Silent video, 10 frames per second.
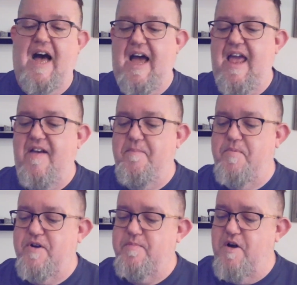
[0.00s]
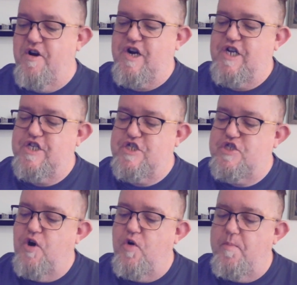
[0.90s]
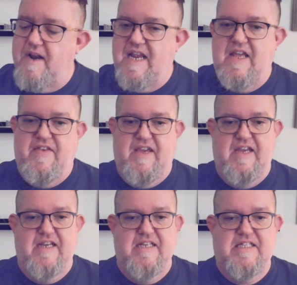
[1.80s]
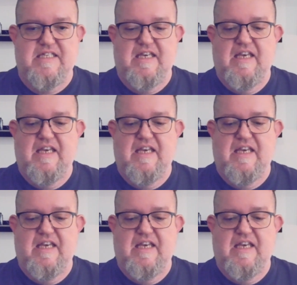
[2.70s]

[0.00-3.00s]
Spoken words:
I have bookmarked so many of these